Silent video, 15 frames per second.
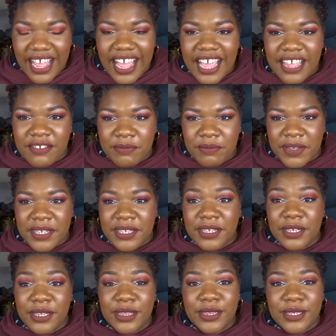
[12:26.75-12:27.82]
I've been
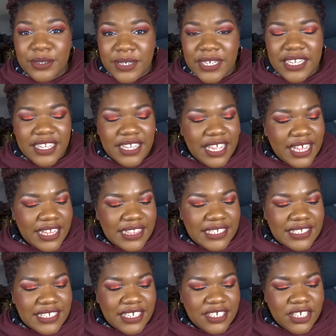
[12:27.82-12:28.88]
looking at
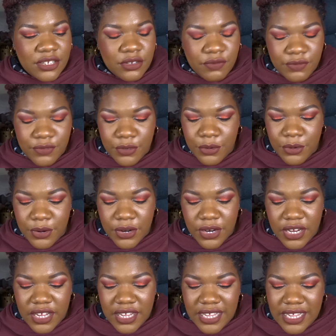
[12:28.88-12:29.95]
this eyeshadow for
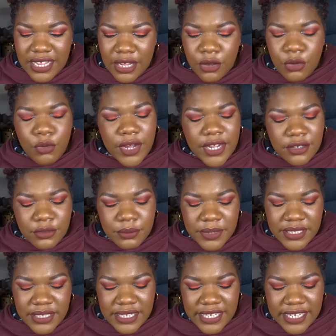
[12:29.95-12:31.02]
quite a
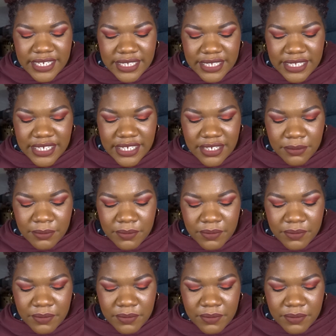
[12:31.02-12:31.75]
bit lately,